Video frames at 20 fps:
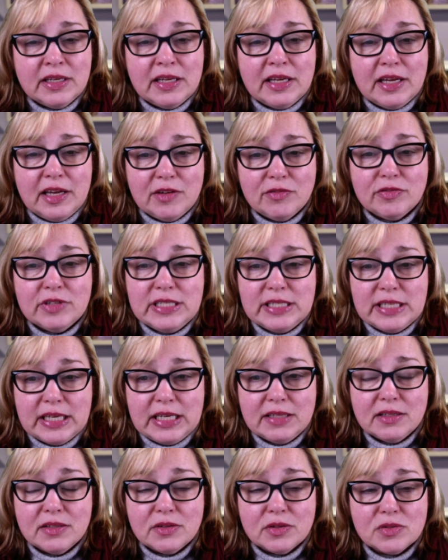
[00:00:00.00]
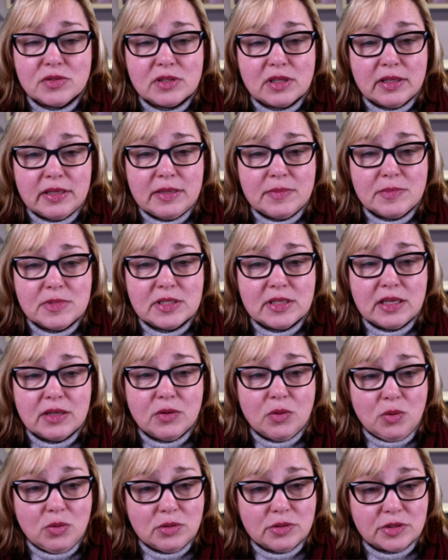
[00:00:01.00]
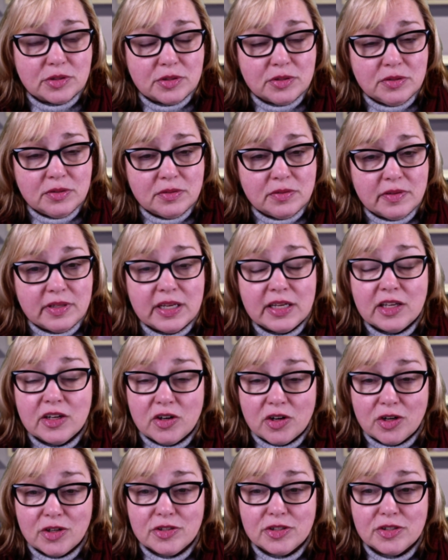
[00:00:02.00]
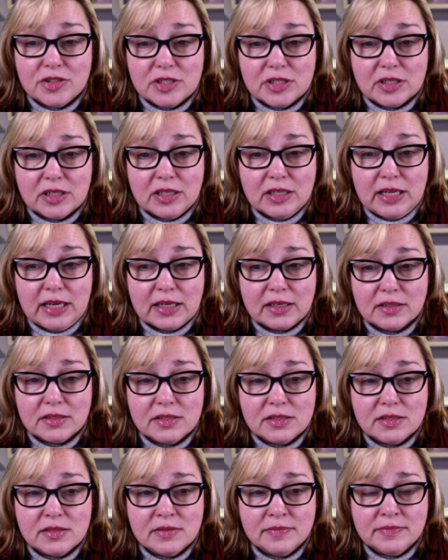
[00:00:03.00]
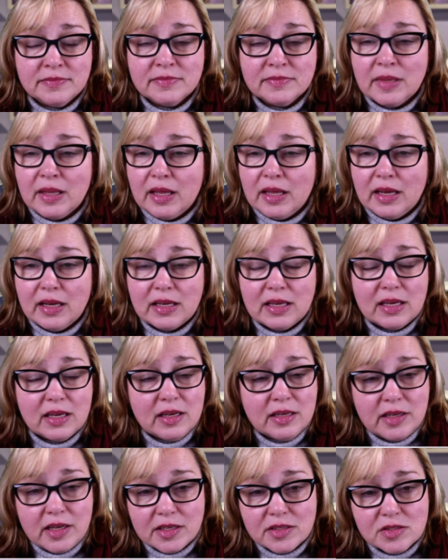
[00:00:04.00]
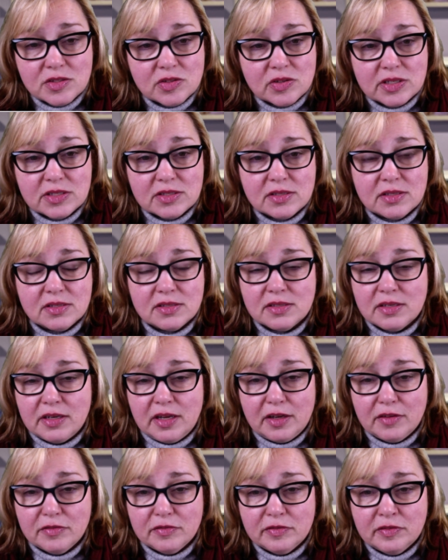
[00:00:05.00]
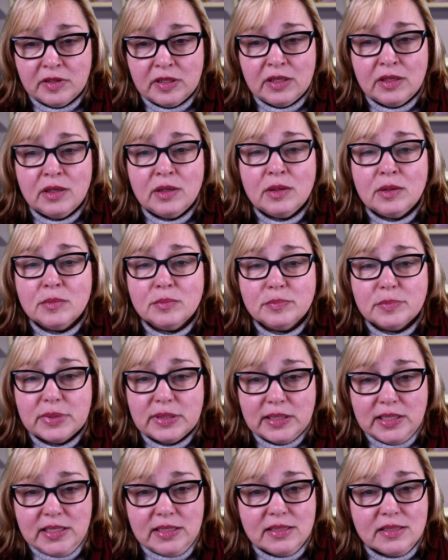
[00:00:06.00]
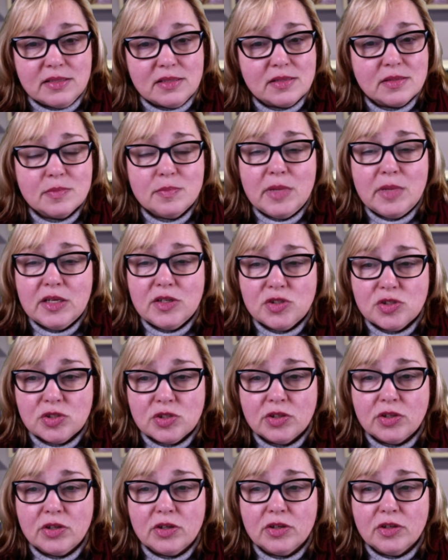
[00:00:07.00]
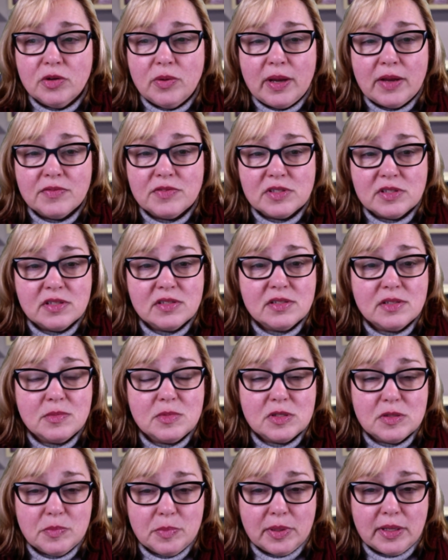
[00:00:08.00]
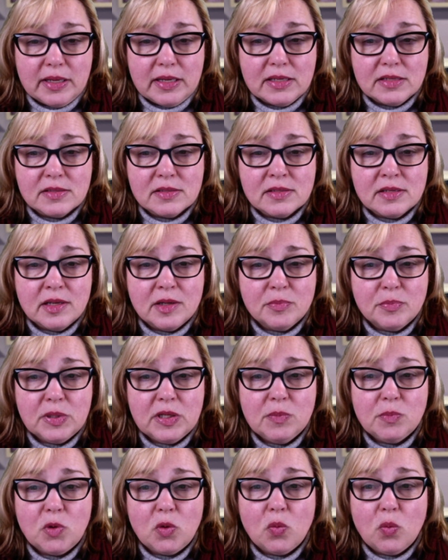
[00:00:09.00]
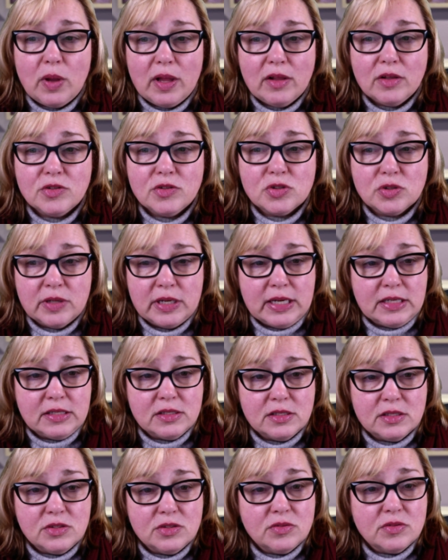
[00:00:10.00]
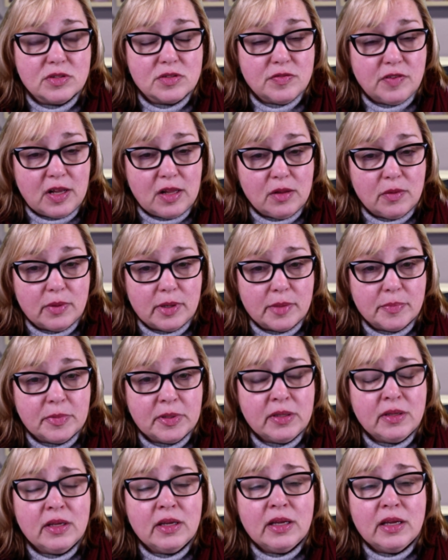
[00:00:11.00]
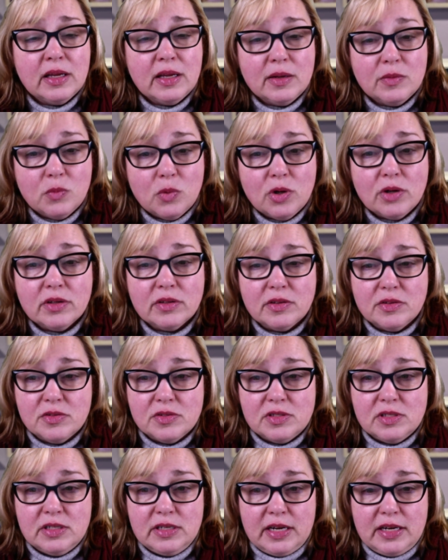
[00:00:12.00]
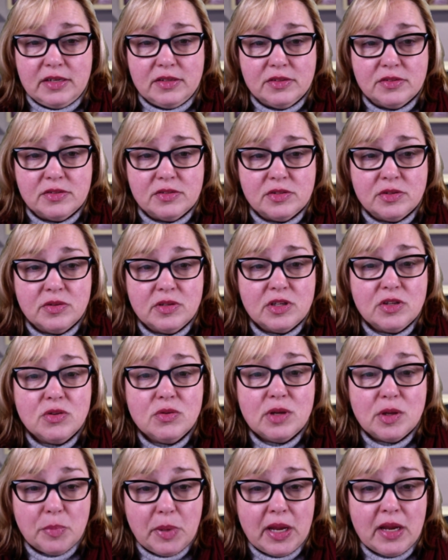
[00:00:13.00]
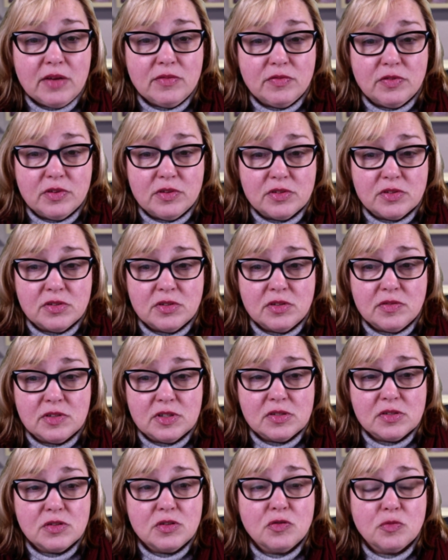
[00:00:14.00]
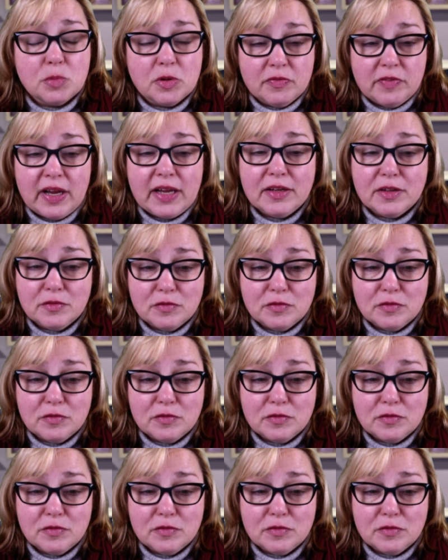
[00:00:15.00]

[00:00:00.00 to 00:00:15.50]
Every day that those claims get older, they get harder to collect. I cannot stress this enough. Please make sure you have systems in place and people well trained to do this follow-up and work those denials so that you get paid for the service you've provided